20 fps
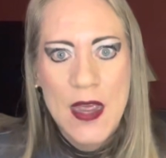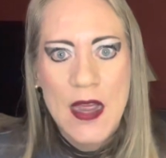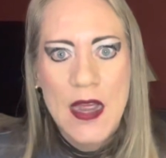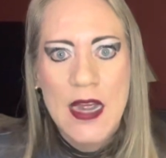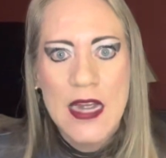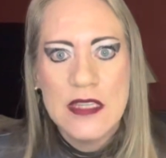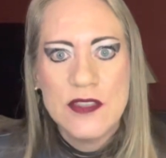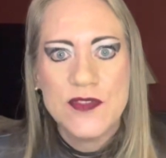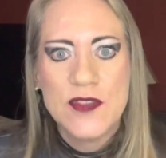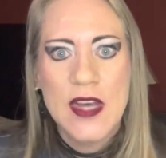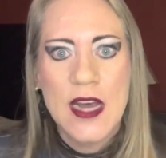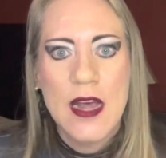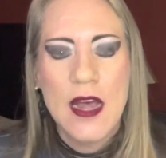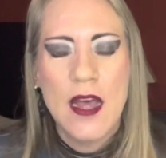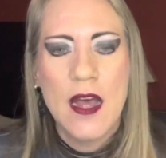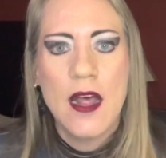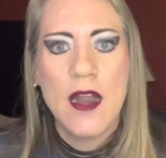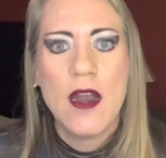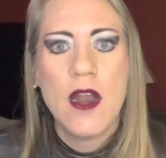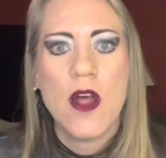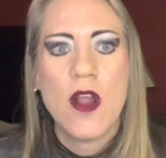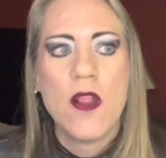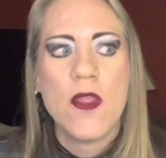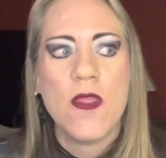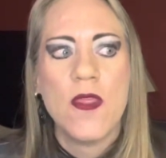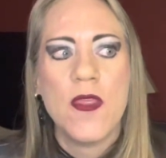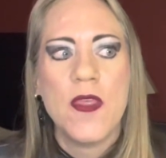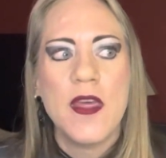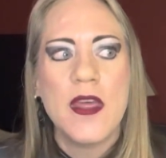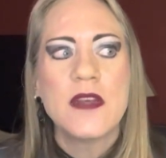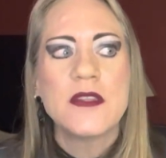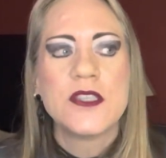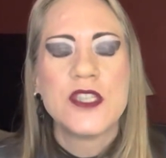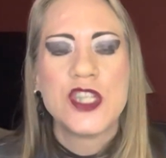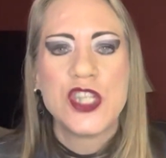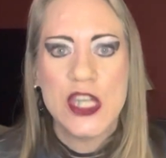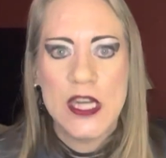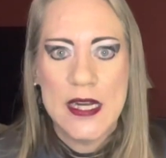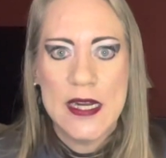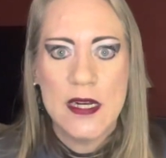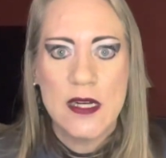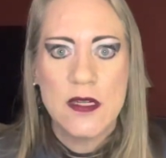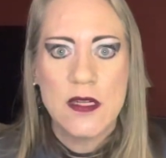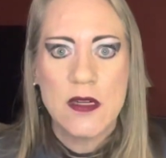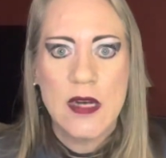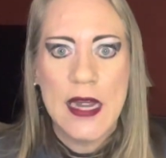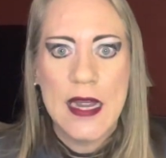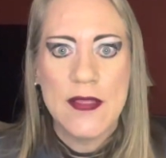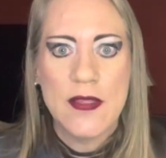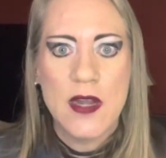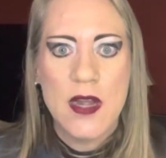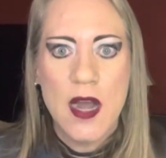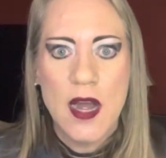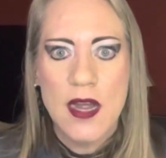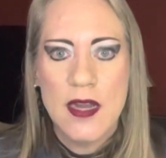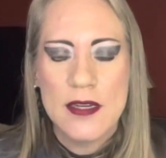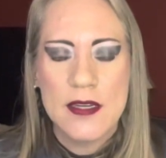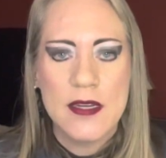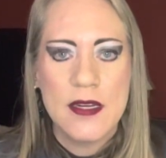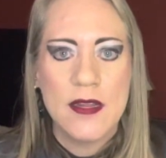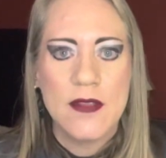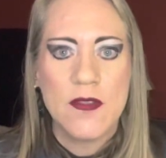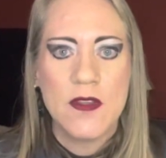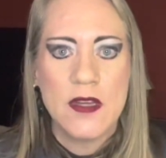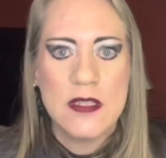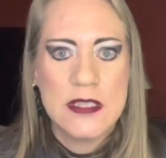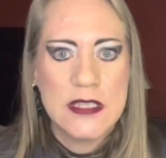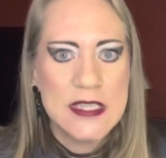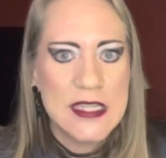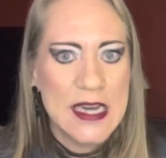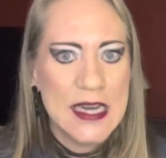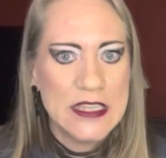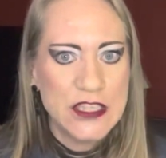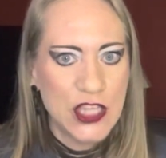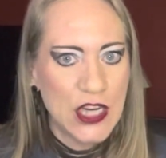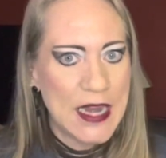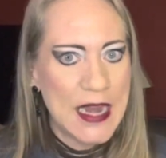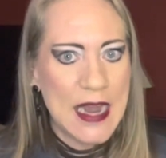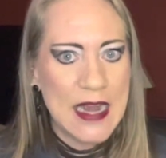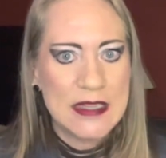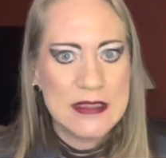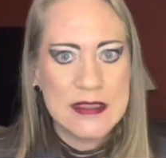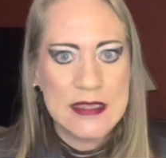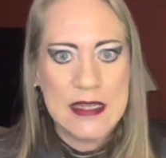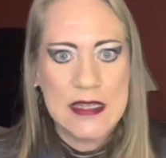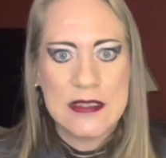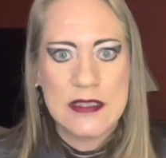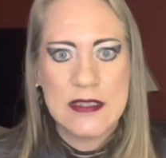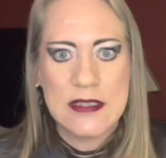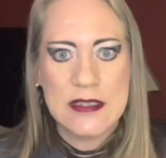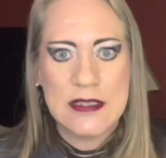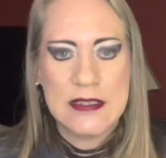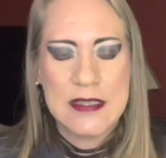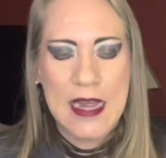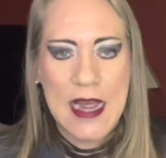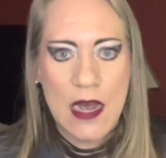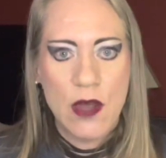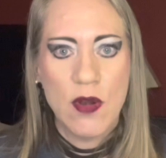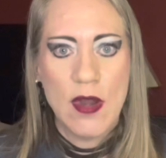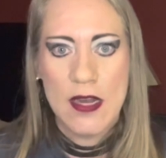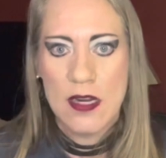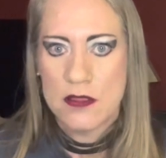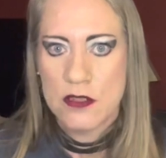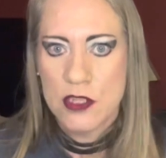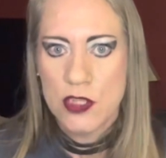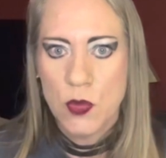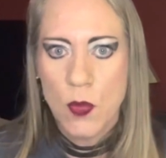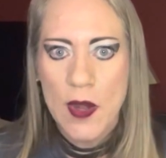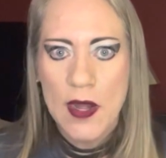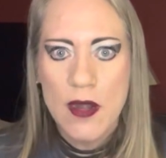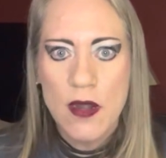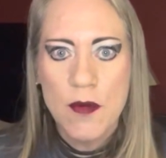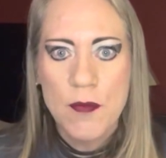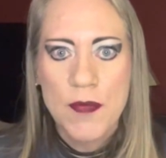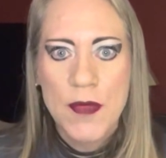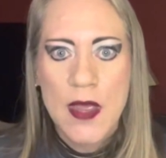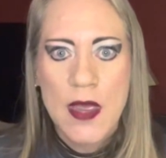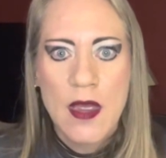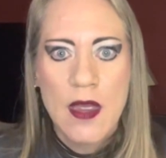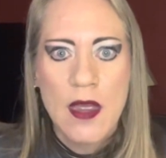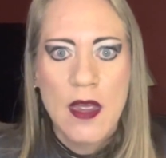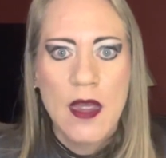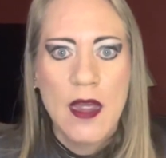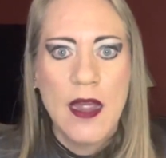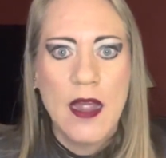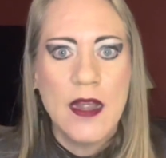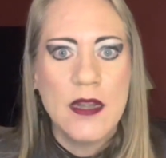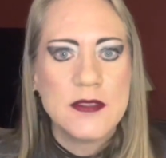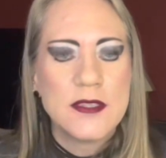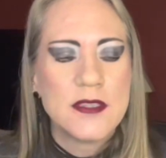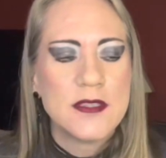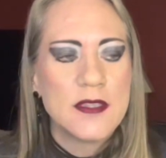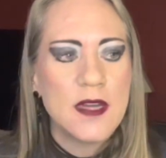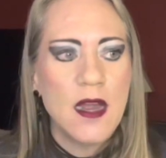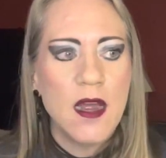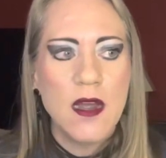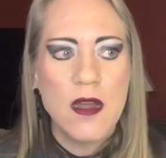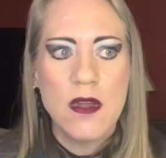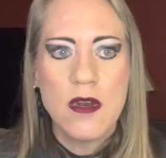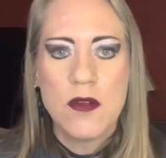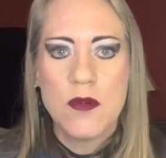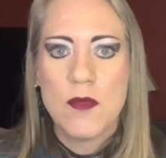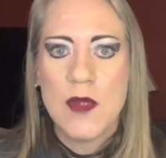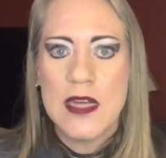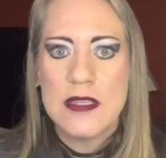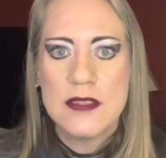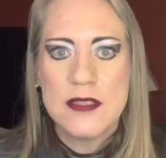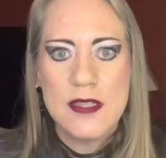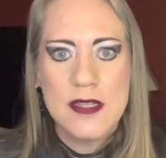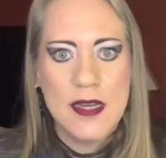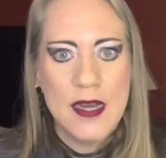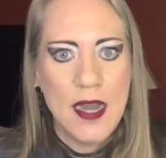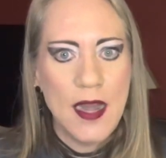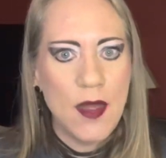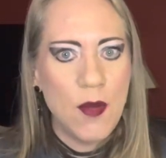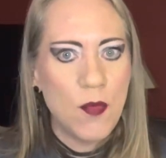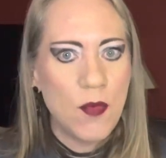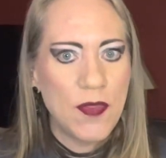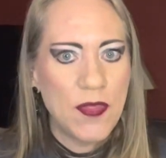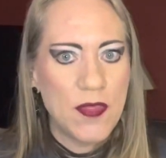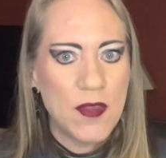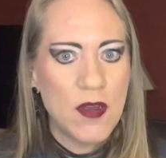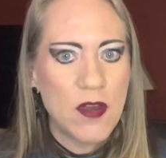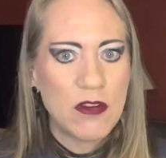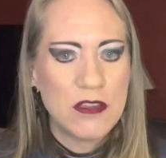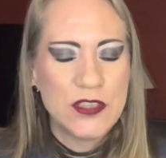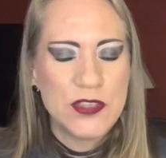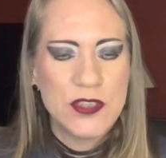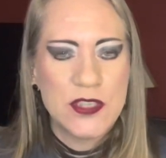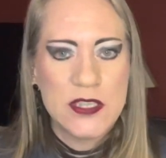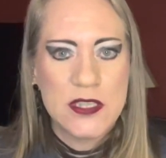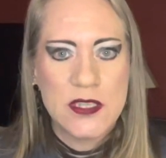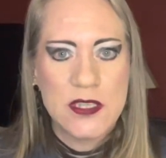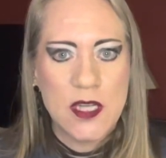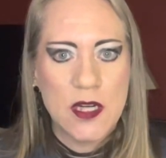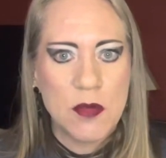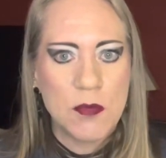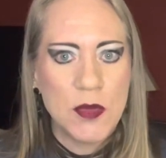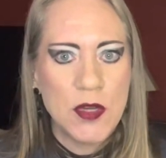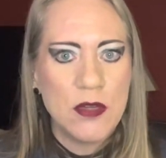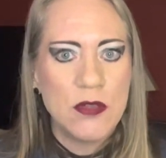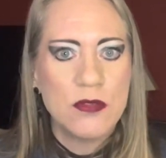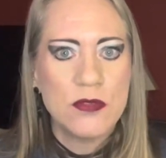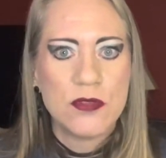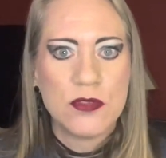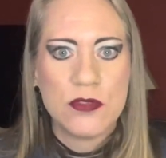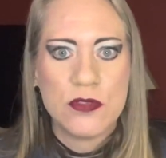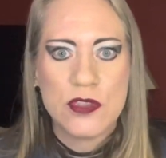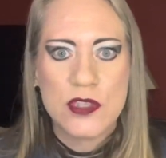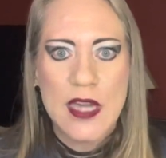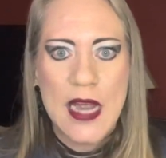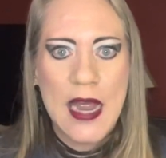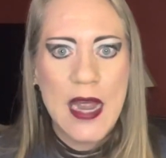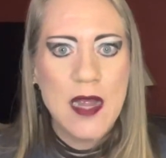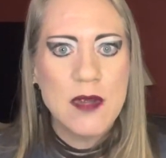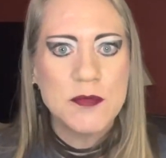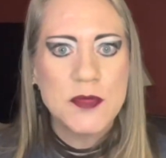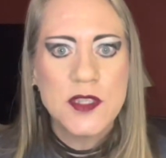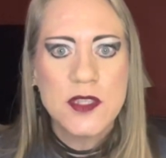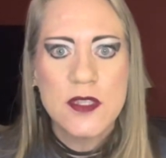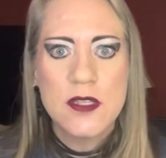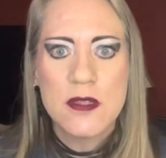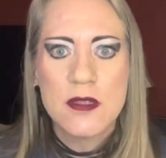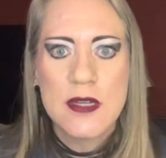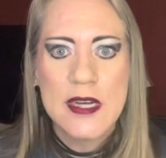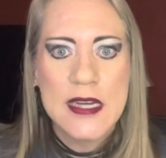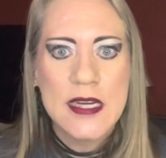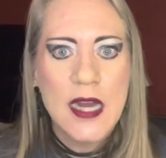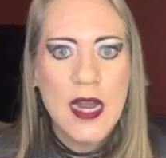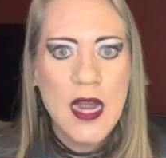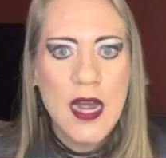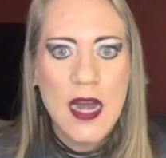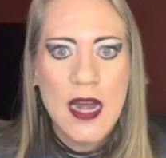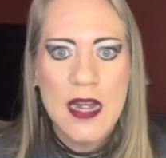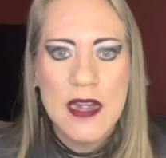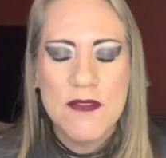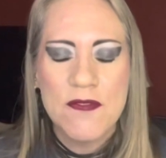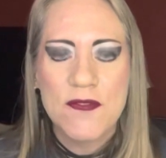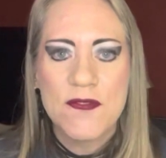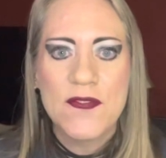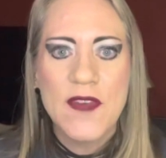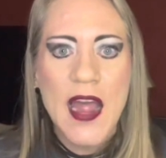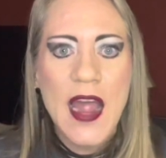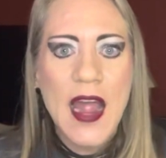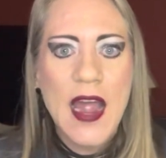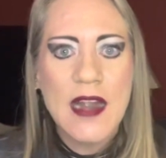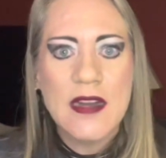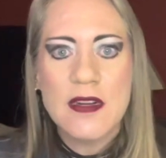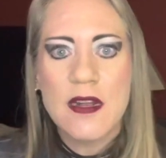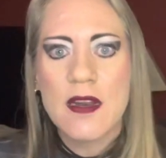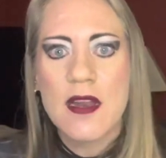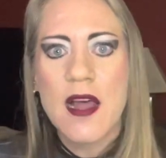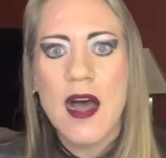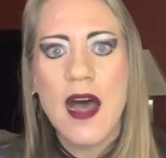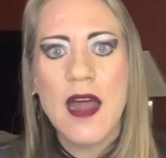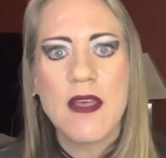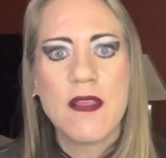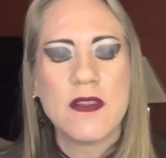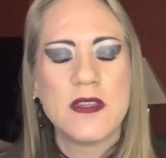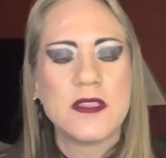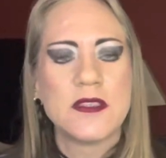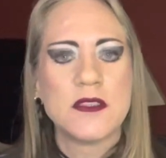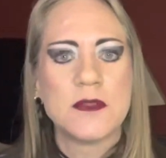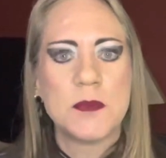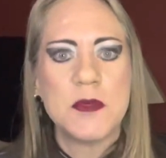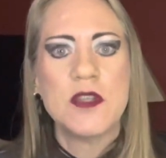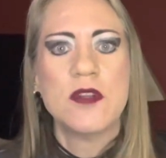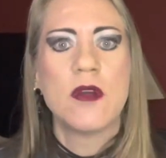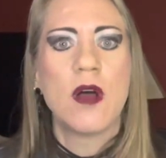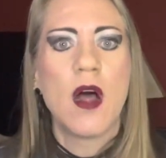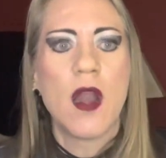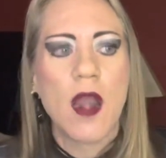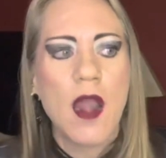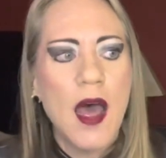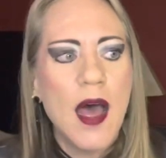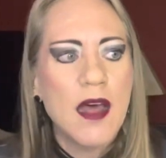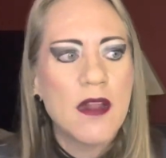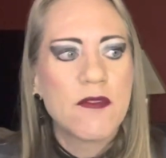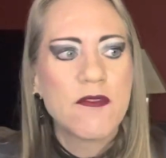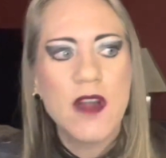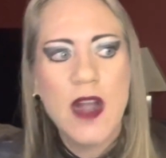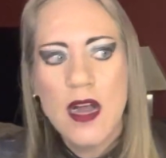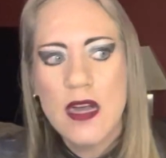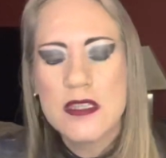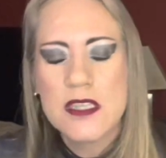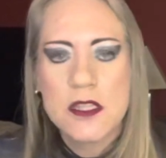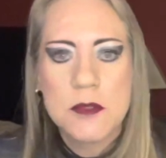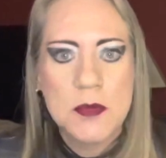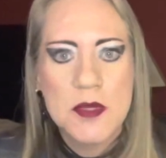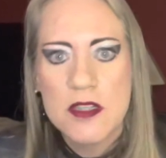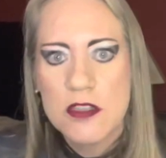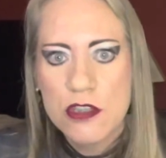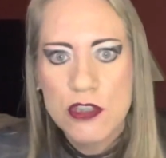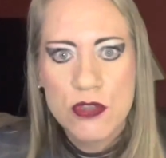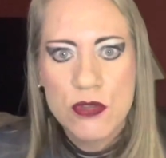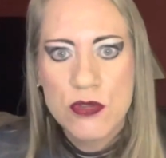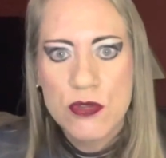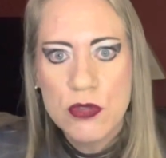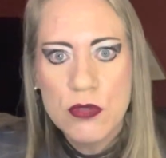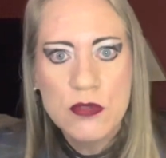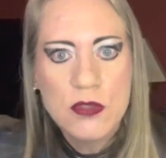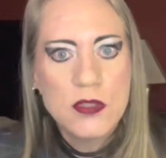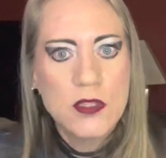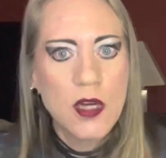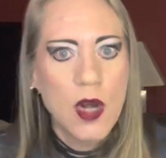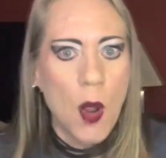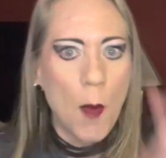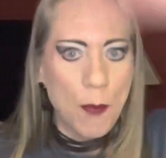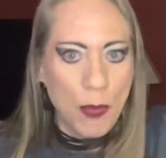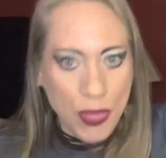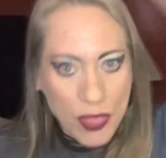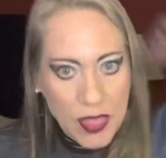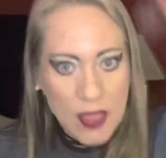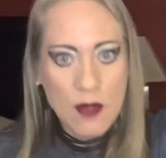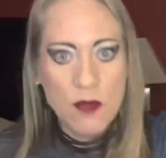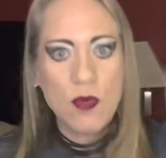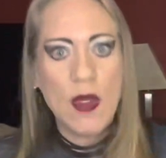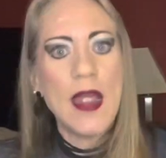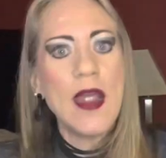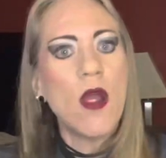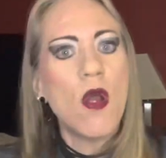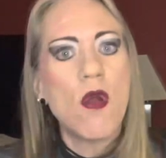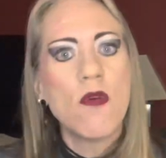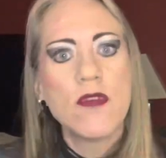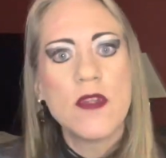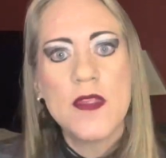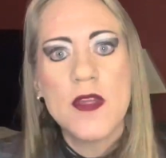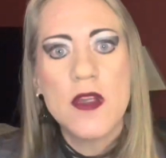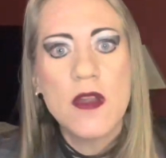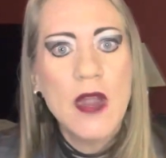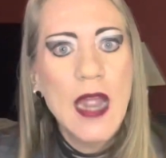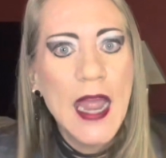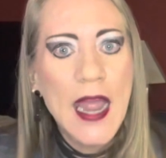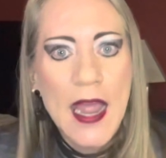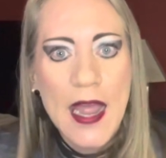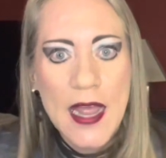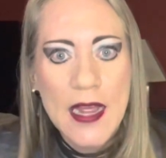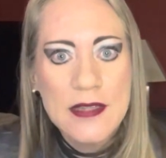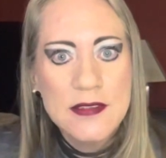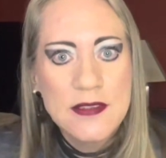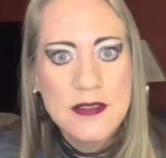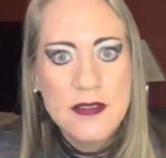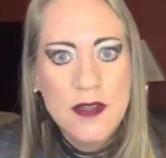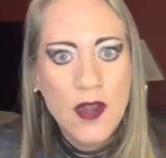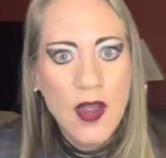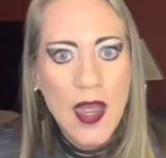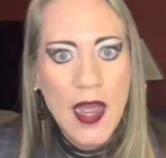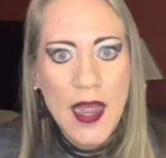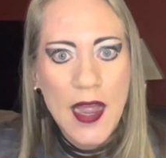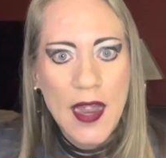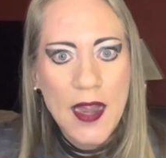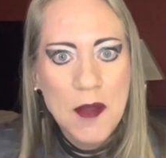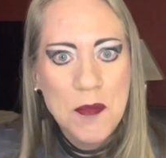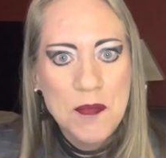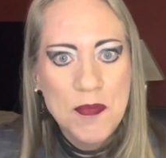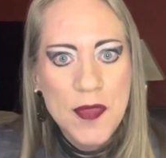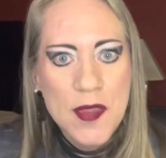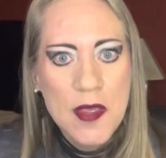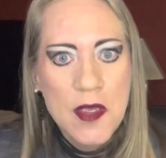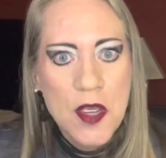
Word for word: is that this channel and the content that CHA has el out elsewhere, it's not going to resonate with the narcissistic abusers. Absolutely not. In fact, a lot of the a lot of God's spiritual truth going to right over their head. Okay.